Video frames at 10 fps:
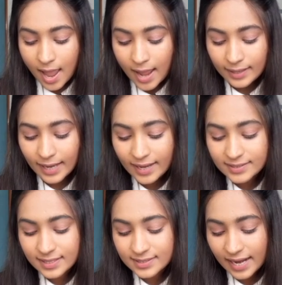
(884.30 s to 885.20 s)
Next,
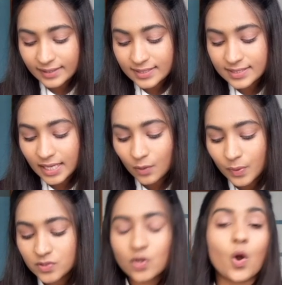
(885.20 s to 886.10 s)
decide the
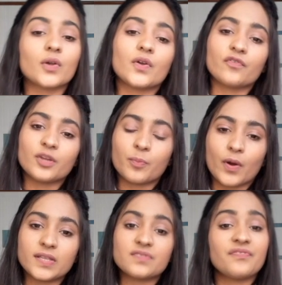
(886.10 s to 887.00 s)
sequence or order of the
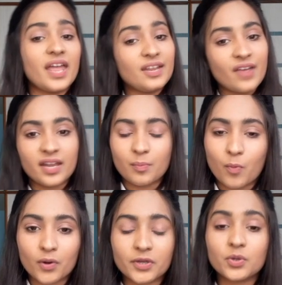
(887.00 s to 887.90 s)
points. Very
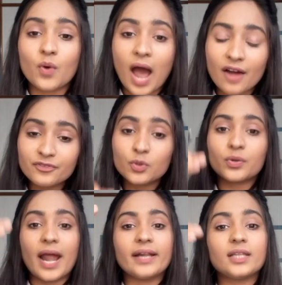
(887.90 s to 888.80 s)
important. You have to
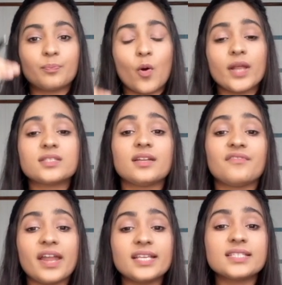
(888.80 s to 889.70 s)
write the points in a
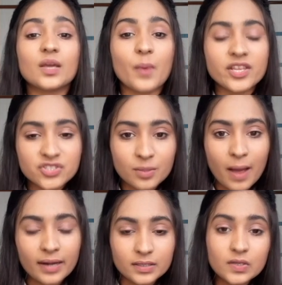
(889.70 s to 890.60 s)
very sequential
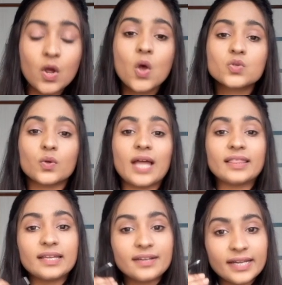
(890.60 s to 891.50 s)
manner so that
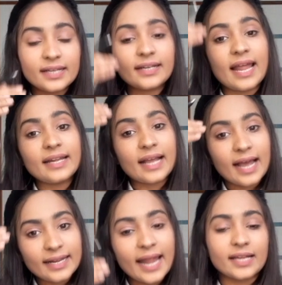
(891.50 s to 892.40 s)
the reader can
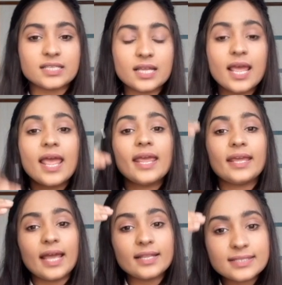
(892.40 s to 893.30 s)
connect. he
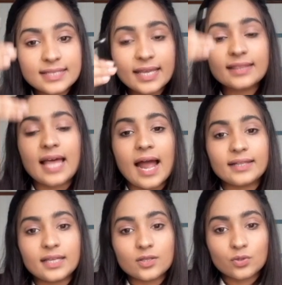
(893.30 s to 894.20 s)
can see that
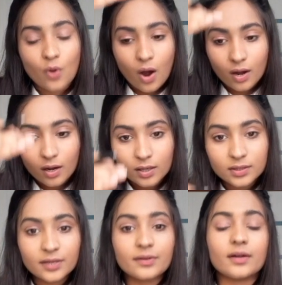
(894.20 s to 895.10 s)

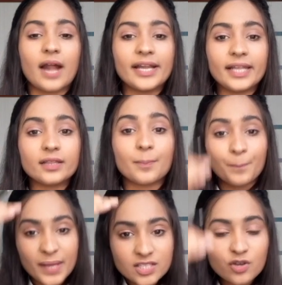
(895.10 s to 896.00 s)
the
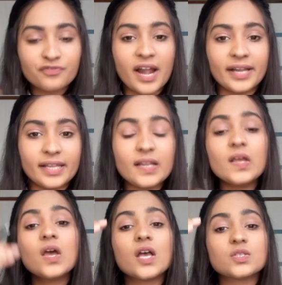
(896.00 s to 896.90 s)
piece of writing
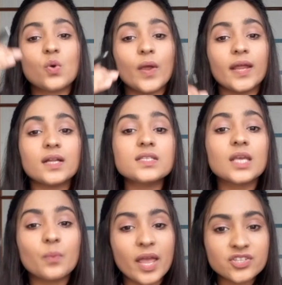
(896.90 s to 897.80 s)
is going in a
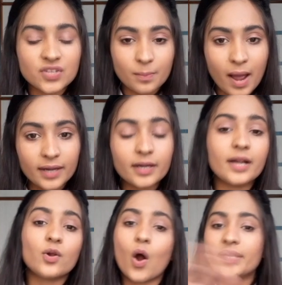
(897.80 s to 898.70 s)
sequential manner and
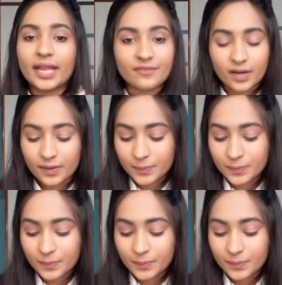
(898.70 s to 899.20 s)
not haywire.